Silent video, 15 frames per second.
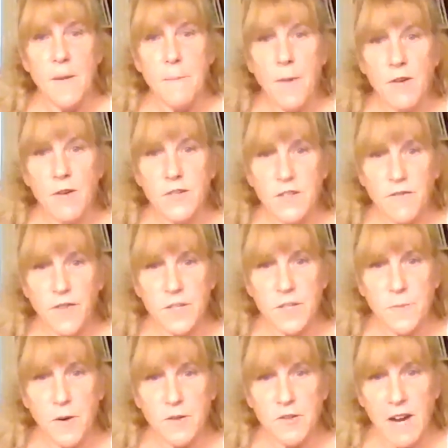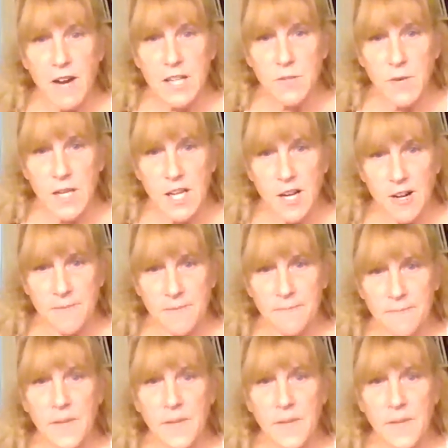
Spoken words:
first postgraduate year.